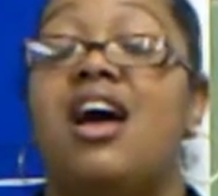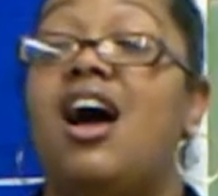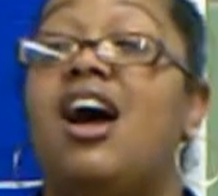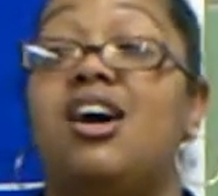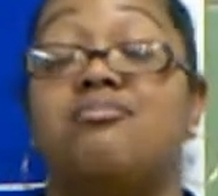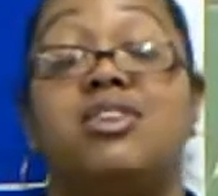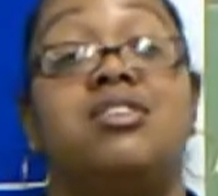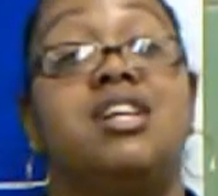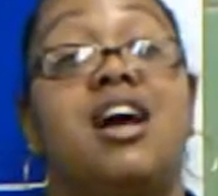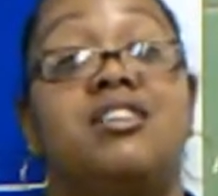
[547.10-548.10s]

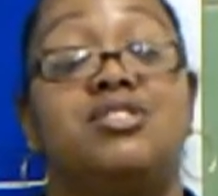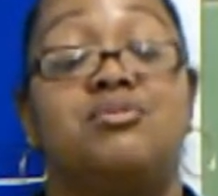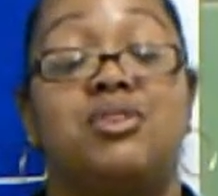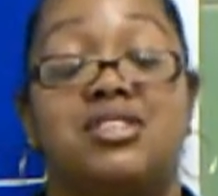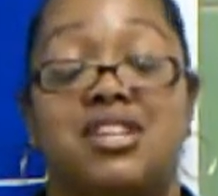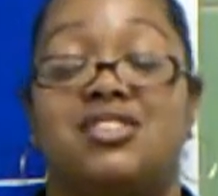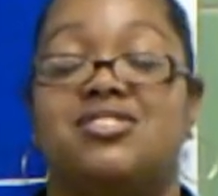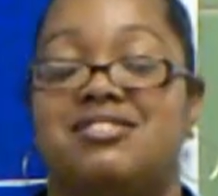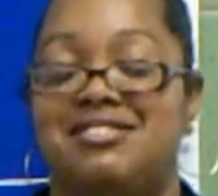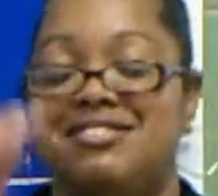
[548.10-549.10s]
Learning how to do workstations.
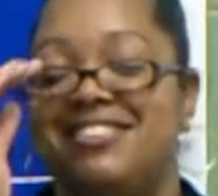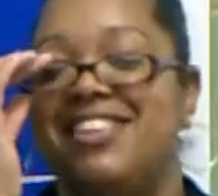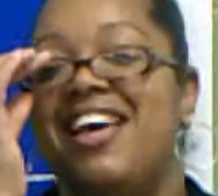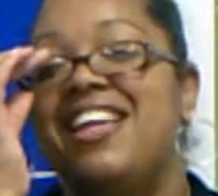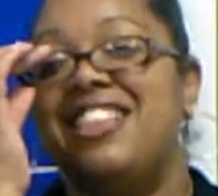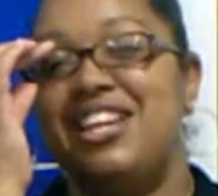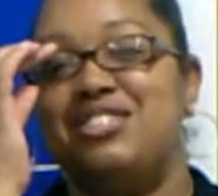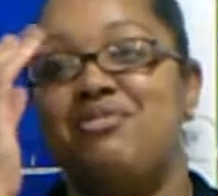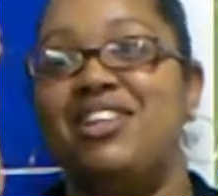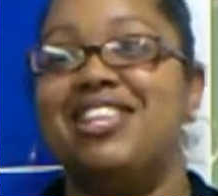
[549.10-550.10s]
That's
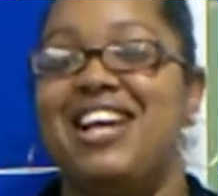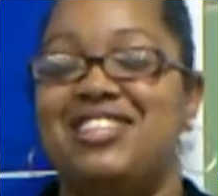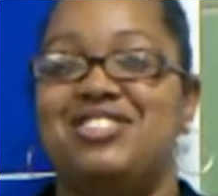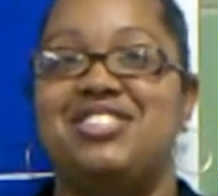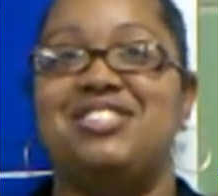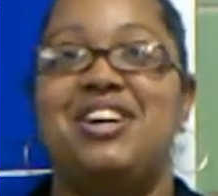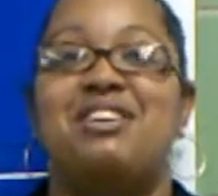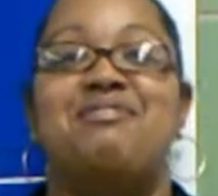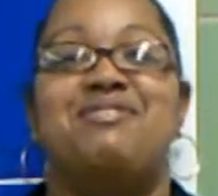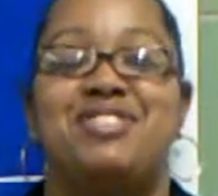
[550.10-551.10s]
one that I
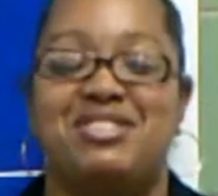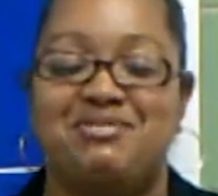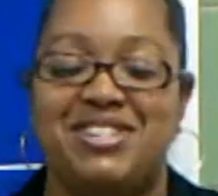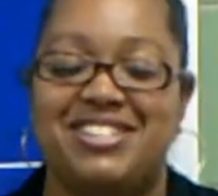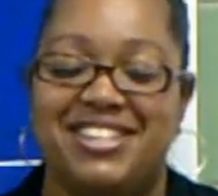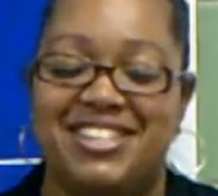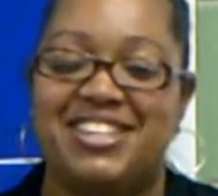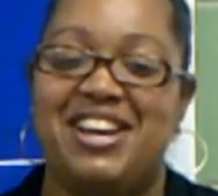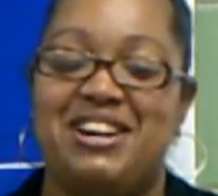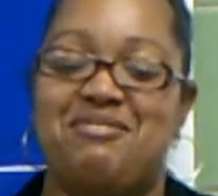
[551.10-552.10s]
just recently
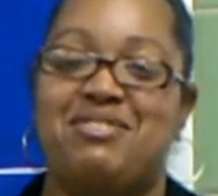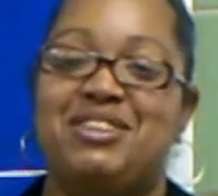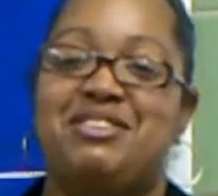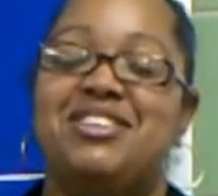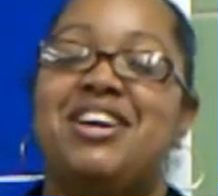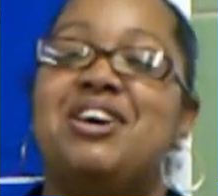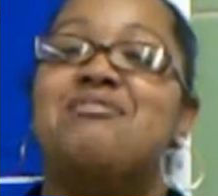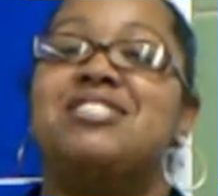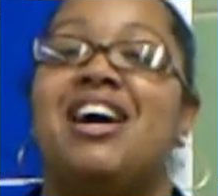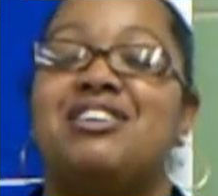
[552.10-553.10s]
learned,
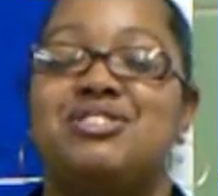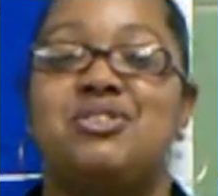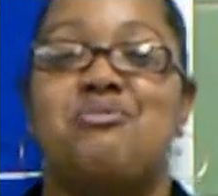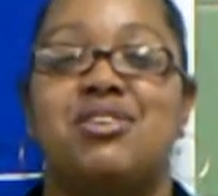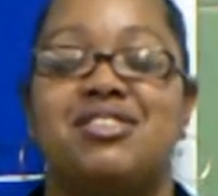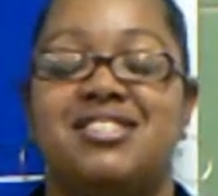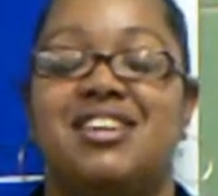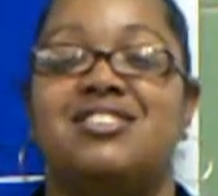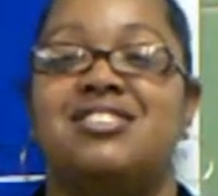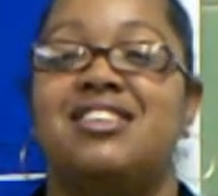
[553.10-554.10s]
was how to do a
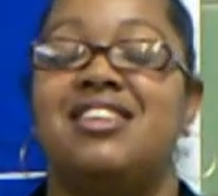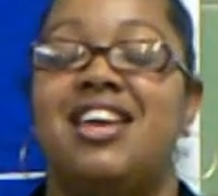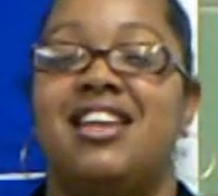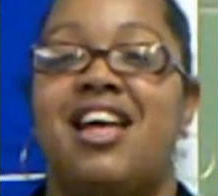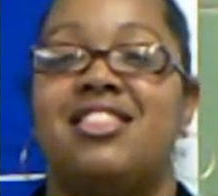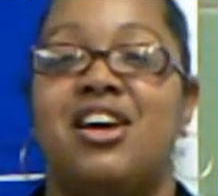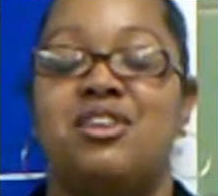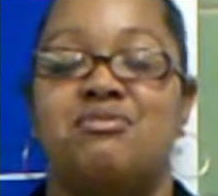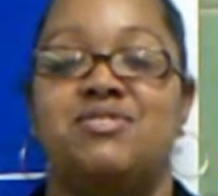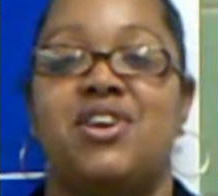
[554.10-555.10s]
workstation, and I thought it
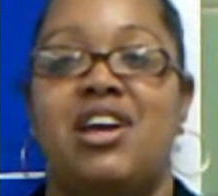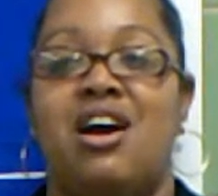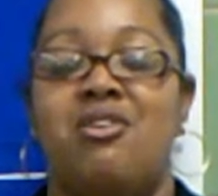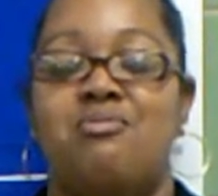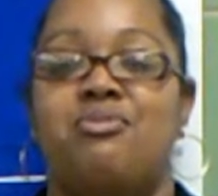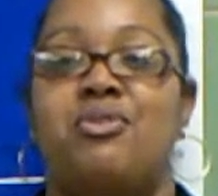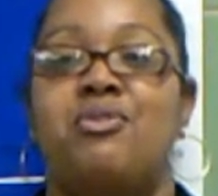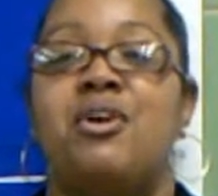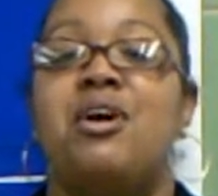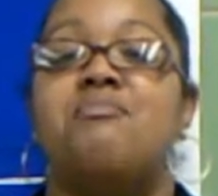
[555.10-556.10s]
was very helpful
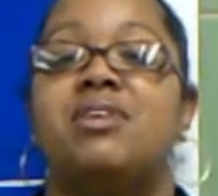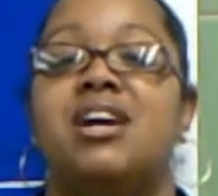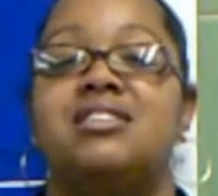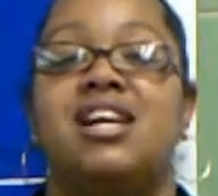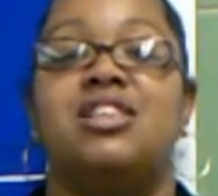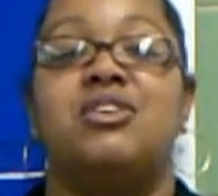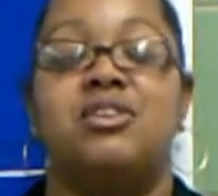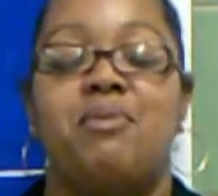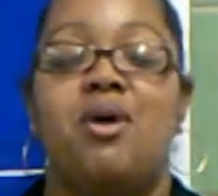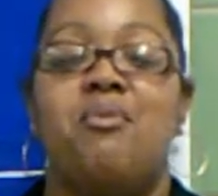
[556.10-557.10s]
because I learned
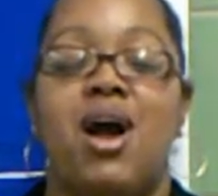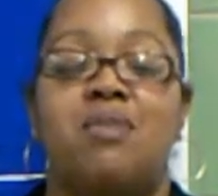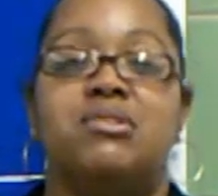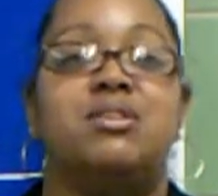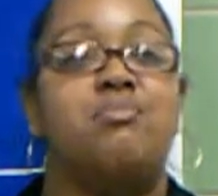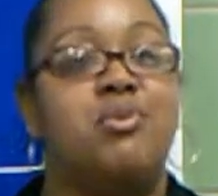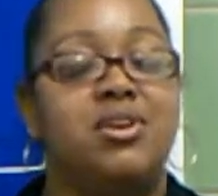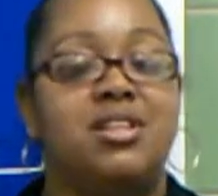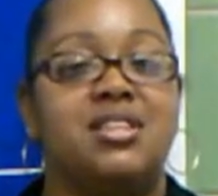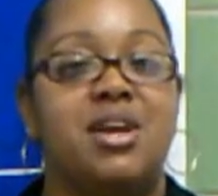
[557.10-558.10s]
about why it was
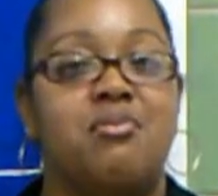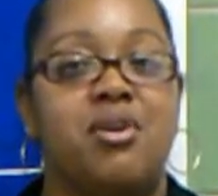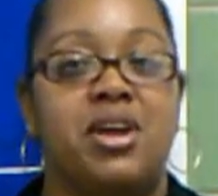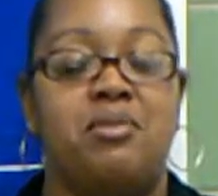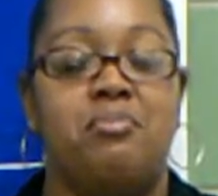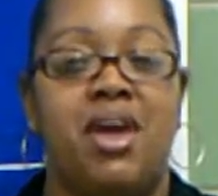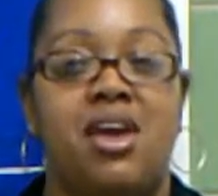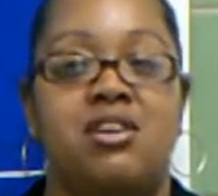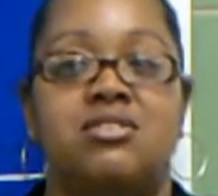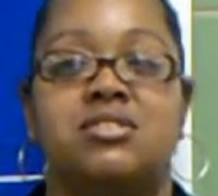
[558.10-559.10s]
important that they work in
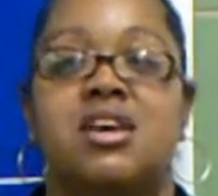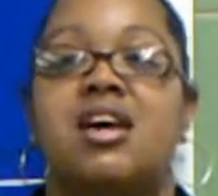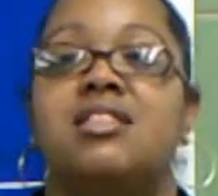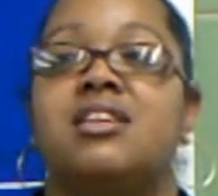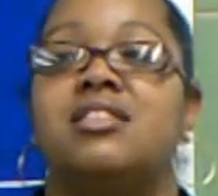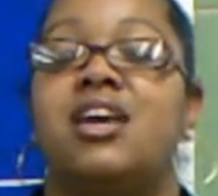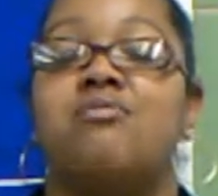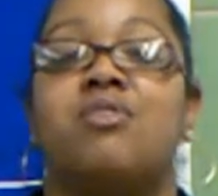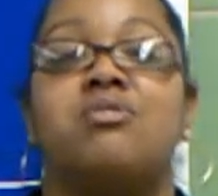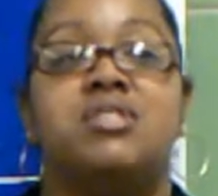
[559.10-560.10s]
pairs, that they
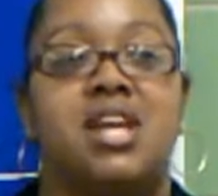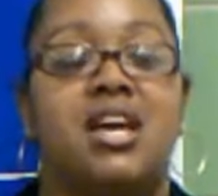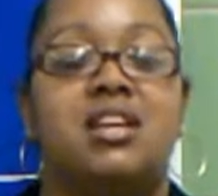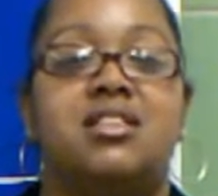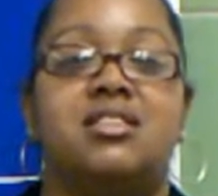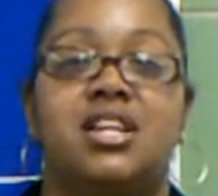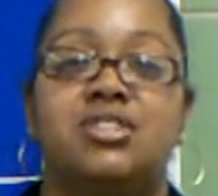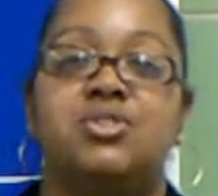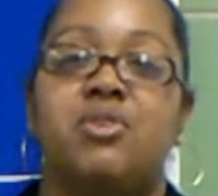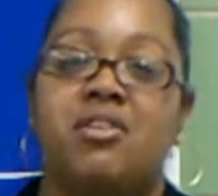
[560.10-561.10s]
rotate, and that they
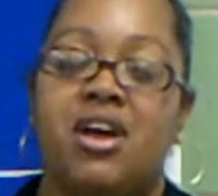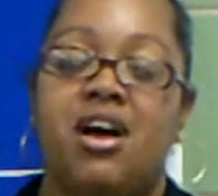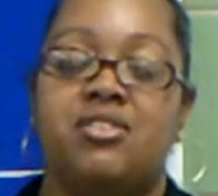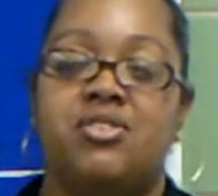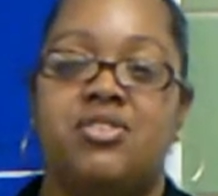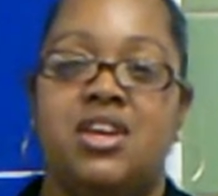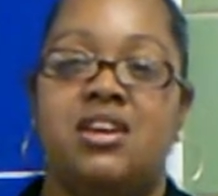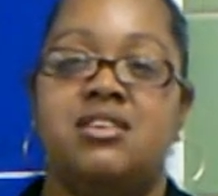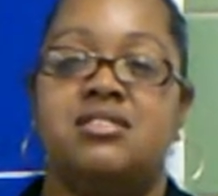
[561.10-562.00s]
do other things,